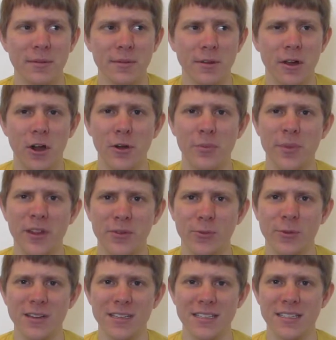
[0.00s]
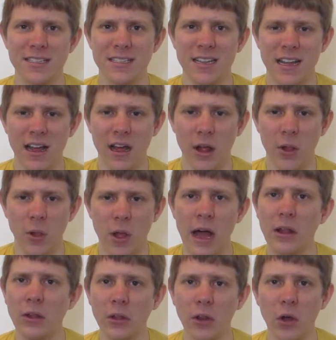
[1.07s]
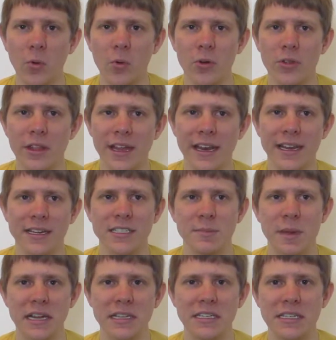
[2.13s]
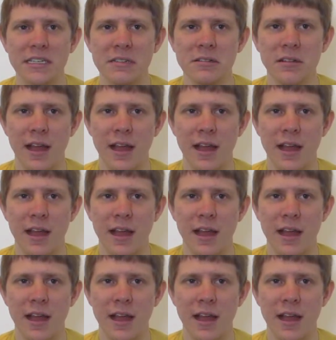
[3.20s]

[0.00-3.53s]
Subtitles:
the heartbeat was a lot lower than expected,